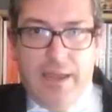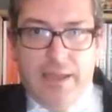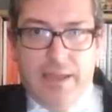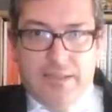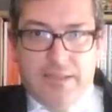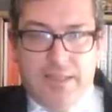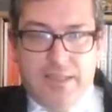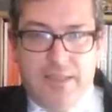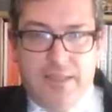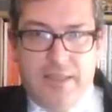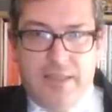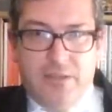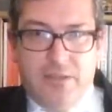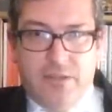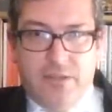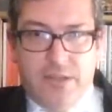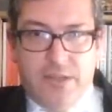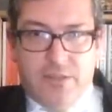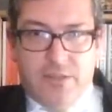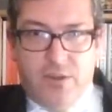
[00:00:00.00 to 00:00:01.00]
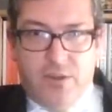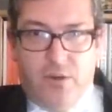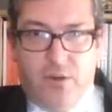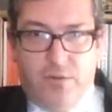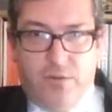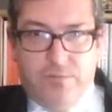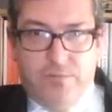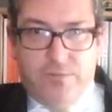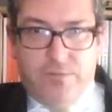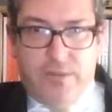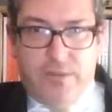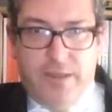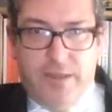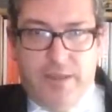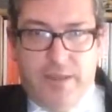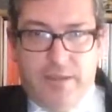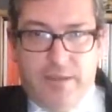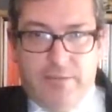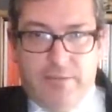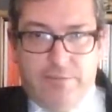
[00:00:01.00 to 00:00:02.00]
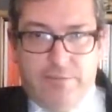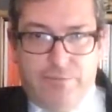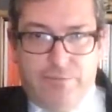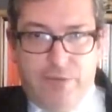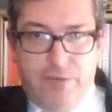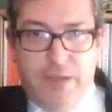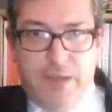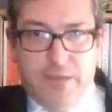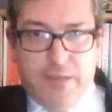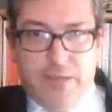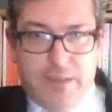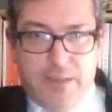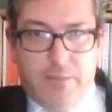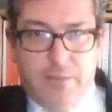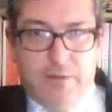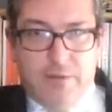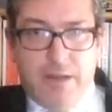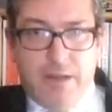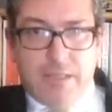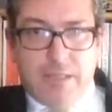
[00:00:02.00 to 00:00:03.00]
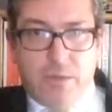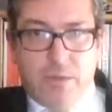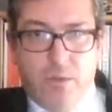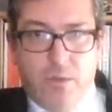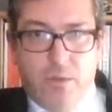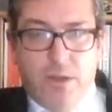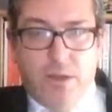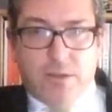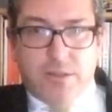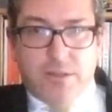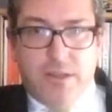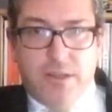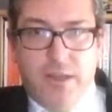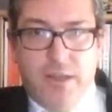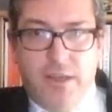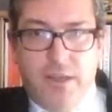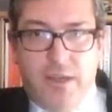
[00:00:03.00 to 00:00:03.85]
it's in the interests of the free and democratic world